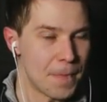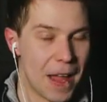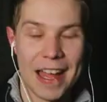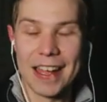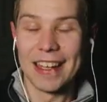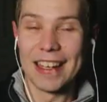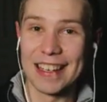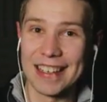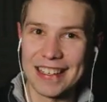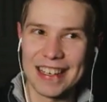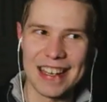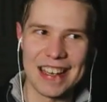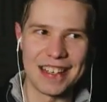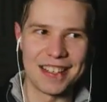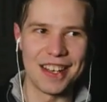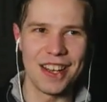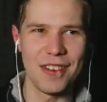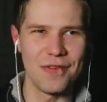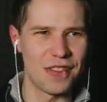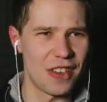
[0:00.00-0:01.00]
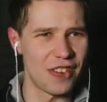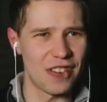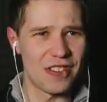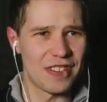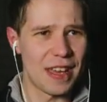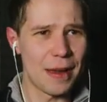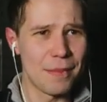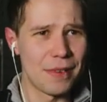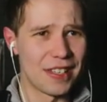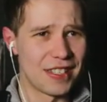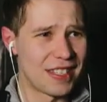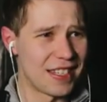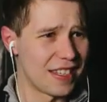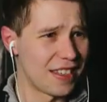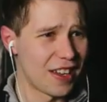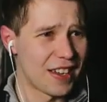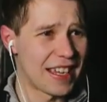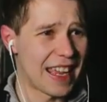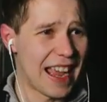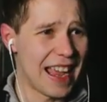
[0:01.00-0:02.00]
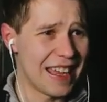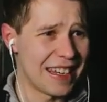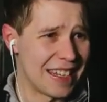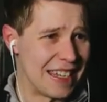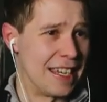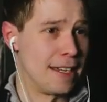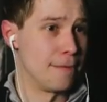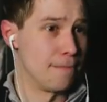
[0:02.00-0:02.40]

Indeed, you know, the resemblance is uncanny.